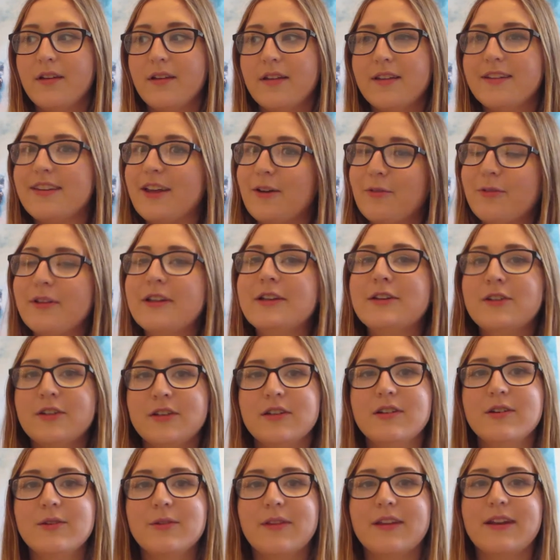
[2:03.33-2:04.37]
definitely
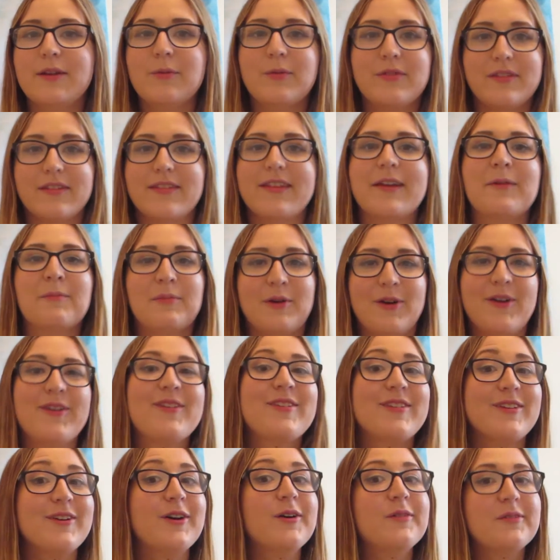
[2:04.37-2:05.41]
knew that it was the same
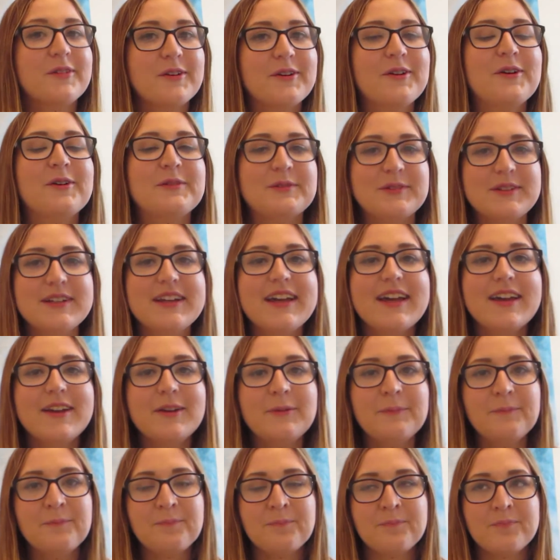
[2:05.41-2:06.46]
person over and over again,